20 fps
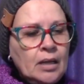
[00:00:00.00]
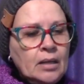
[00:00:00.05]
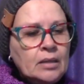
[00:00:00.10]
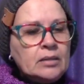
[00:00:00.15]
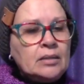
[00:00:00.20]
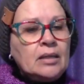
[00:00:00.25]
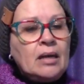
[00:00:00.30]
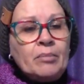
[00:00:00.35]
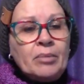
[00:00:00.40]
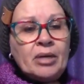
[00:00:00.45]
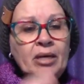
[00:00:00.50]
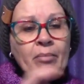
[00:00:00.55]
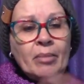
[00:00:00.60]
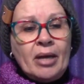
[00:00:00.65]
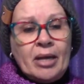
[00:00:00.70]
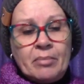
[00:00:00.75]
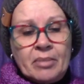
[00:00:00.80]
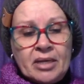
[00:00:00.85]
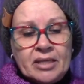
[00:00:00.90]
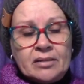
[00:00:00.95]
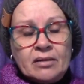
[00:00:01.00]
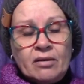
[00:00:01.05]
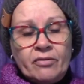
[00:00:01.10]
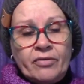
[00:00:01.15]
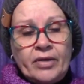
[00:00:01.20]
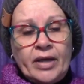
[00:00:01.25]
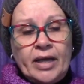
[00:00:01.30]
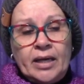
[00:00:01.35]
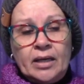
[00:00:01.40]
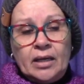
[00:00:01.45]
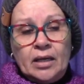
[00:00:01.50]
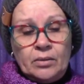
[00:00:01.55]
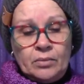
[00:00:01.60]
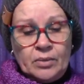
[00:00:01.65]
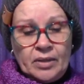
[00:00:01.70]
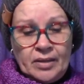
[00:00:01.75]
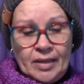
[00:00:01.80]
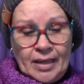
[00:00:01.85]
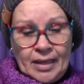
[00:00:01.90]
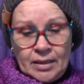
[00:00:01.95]
So I'm going to make myself a Henley
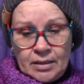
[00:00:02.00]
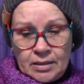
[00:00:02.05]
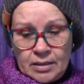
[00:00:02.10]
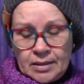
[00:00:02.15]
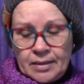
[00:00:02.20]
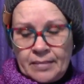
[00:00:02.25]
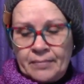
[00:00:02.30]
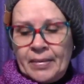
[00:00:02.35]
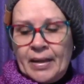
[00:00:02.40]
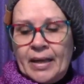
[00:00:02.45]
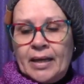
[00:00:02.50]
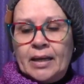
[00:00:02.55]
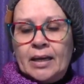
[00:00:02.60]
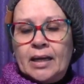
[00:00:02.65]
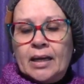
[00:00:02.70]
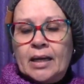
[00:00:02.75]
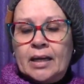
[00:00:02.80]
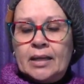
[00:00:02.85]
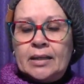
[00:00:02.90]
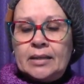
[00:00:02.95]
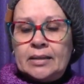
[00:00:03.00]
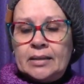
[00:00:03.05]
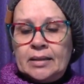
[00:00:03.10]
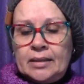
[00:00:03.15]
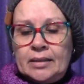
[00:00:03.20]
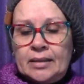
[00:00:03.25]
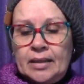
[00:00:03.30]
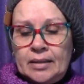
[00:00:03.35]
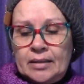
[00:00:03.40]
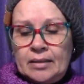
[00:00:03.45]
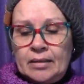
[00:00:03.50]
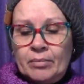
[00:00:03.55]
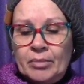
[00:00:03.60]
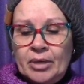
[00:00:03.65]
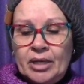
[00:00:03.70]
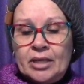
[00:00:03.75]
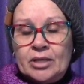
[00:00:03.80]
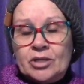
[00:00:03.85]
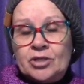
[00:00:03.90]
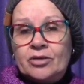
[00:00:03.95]
with that, and then the
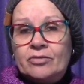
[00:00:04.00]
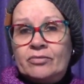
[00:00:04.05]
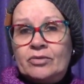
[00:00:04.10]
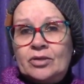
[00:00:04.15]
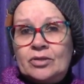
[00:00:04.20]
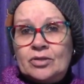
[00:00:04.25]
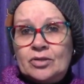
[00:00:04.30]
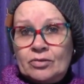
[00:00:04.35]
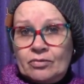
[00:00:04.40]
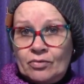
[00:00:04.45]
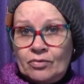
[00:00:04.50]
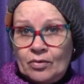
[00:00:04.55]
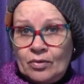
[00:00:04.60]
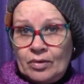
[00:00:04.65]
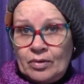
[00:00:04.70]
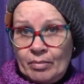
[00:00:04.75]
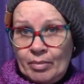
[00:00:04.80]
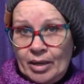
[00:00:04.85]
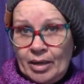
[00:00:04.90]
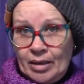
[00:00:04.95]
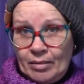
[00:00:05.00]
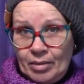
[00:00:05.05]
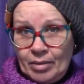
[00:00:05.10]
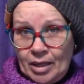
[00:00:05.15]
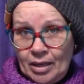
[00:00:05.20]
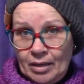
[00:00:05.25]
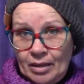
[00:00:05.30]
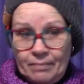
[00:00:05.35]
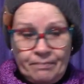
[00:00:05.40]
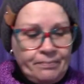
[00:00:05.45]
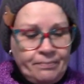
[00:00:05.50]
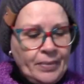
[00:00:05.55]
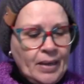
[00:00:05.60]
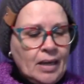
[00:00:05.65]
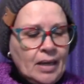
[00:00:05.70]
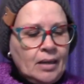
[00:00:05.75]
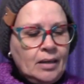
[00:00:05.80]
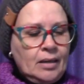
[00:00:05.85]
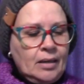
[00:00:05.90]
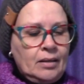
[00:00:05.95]
miniature version for the baby.
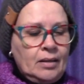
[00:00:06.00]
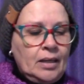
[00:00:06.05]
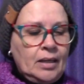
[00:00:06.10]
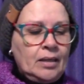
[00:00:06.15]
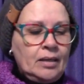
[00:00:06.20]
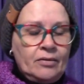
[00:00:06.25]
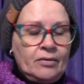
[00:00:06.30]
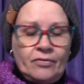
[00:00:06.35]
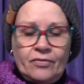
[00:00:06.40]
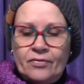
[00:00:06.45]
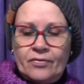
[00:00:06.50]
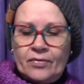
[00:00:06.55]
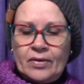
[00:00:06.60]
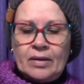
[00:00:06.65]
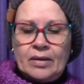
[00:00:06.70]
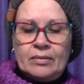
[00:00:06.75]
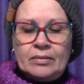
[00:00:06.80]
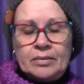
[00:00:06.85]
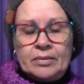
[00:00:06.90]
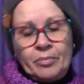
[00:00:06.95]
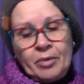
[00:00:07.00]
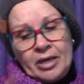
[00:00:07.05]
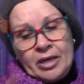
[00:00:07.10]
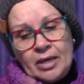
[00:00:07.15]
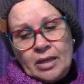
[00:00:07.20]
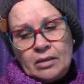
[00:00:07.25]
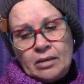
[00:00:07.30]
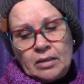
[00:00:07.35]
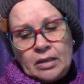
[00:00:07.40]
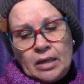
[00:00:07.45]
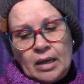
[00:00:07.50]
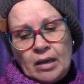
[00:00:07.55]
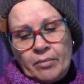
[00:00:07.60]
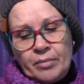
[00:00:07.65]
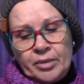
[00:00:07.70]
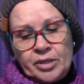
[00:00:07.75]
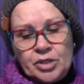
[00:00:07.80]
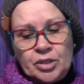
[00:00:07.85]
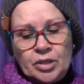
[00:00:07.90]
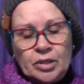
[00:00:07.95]
And then if, depending on how
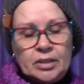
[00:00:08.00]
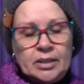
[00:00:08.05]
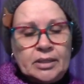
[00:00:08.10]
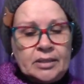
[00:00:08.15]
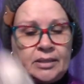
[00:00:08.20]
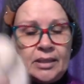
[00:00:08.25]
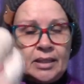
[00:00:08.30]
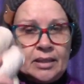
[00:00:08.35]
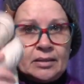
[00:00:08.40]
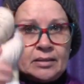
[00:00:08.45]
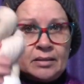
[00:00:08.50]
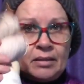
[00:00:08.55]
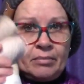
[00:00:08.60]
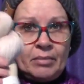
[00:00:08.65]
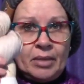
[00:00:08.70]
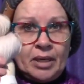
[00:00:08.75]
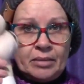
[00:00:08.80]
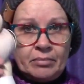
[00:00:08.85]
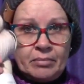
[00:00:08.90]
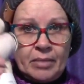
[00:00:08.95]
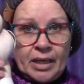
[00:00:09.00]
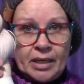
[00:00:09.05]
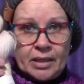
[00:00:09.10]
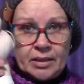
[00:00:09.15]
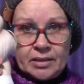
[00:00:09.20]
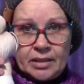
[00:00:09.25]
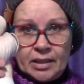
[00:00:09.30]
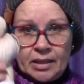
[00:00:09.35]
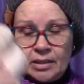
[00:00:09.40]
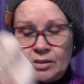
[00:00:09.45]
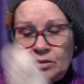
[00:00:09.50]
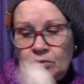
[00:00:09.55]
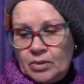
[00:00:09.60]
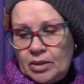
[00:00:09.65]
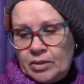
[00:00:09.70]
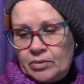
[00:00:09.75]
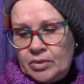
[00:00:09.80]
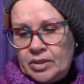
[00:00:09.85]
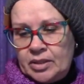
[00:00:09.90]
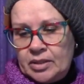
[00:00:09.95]
much yarn it takes, I might make a second
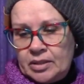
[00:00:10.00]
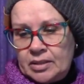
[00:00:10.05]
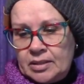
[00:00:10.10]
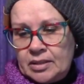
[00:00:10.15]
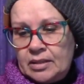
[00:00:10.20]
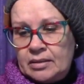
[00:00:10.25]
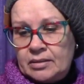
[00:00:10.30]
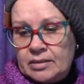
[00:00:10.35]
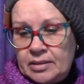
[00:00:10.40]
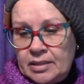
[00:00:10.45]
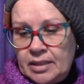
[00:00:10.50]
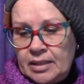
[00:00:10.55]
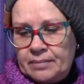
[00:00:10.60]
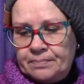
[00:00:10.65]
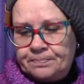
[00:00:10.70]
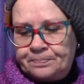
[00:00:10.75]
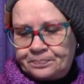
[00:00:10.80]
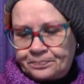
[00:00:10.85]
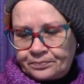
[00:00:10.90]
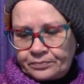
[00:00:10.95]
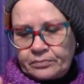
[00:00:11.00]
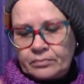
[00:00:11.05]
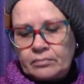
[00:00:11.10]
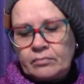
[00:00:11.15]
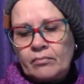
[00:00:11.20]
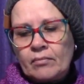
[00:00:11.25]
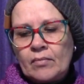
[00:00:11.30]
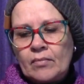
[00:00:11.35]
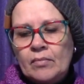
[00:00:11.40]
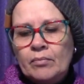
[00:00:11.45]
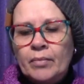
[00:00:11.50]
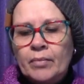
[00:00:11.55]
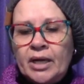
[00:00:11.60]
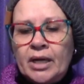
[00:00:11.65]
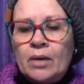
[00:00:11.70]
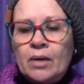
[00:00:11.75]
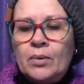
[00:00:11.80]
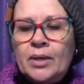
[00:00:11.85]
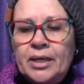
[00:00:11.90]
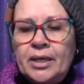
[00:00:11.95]
one with this. I'll see. But
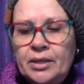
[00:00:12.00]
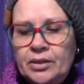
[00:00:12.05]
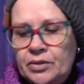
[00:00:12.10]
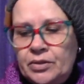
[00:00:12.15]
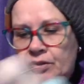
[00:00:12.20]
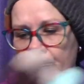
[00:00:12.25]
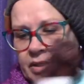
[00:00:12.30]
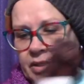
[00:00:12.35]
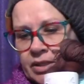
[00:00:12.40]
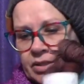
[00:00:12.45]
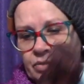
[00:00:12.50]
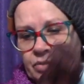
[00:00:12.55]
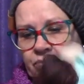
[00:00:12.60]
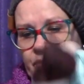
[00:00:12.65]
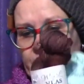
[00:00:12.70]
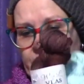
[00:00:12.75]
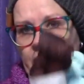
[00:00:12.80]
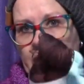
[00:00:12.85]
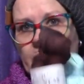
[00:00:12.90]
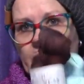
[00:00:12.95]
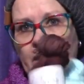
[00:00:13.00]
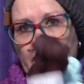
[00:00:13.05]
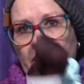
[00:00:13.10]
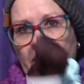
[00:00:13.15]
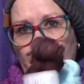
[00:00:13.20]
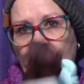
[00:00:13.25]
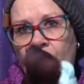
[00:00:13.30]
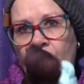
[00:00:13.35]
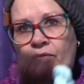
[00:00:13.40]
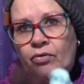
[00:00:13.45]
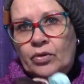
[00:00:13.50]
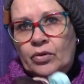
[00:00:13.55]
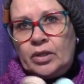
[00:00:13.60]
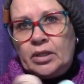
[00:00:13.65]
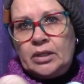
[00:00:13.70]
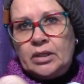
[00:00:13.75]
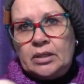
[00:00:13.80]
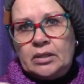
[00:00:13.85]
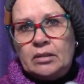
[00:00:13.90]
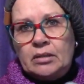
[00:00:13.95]
I want to use these three for the
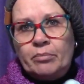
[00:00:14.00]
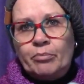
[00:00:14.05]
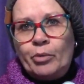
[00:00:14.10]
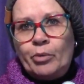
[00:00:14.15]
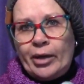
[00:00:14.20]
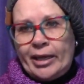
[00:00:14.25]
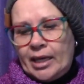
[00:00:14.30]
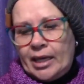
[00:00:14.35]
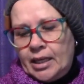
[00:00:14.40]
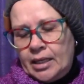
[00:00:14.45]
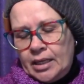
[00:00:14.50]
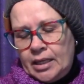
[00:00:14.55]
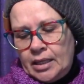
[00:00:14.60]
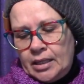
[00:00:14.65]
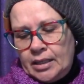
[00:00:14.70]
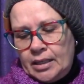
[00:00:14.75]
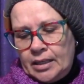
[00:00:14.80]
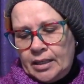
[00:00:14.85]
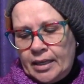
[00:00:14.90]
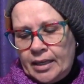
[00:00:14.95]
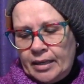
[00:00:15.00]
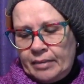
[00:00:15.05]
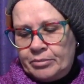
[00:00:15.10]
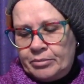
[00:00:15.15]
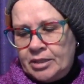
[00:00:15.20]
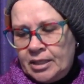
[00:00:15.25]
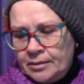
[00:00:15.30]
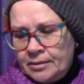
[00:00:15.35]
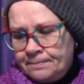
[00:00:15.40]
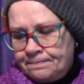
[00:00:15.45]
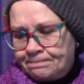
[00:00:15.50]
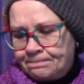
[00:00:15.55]
little boykie down in Cape Town.